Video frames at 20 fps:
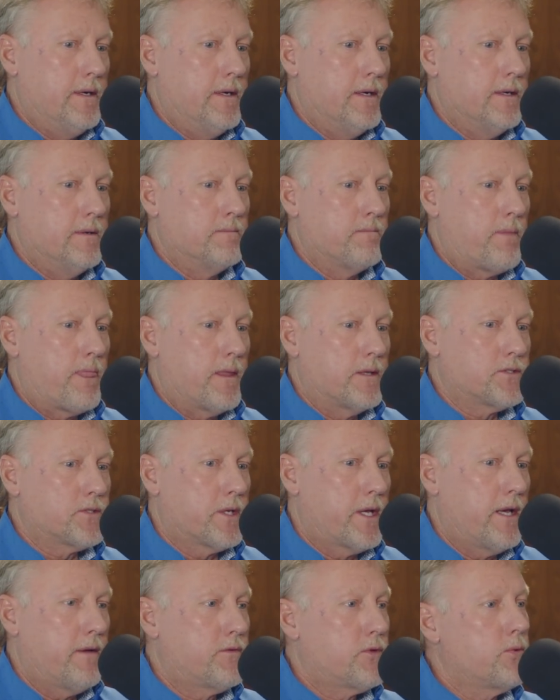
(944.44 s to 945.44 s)

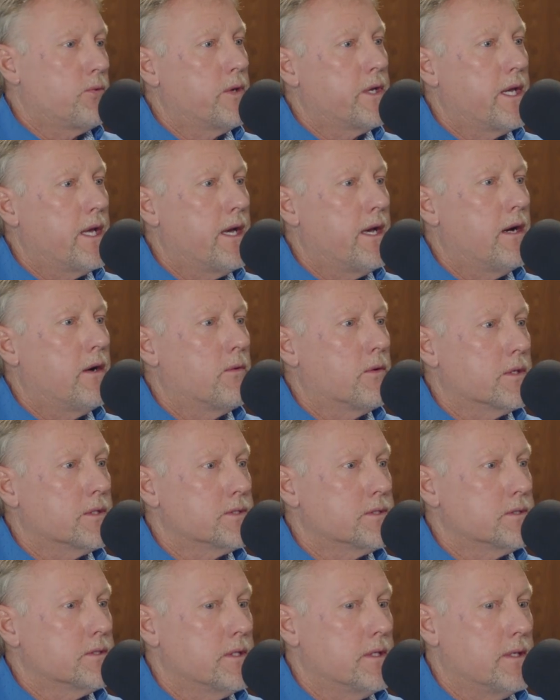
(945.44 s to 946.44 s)
So to have 20
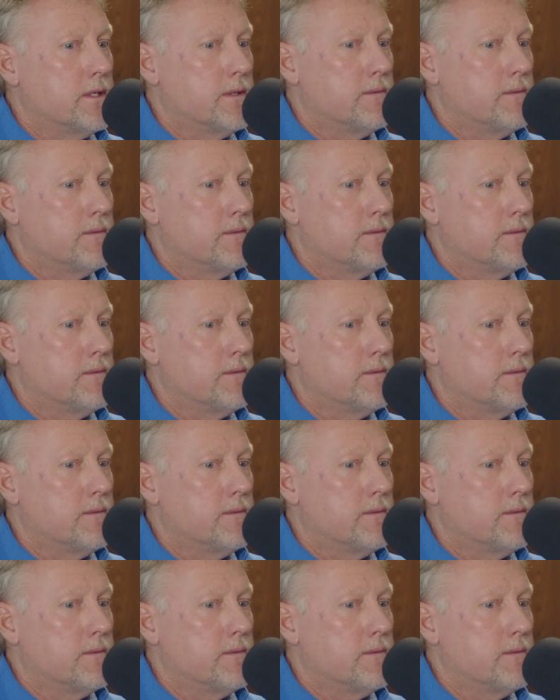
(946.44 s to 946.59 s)
hours,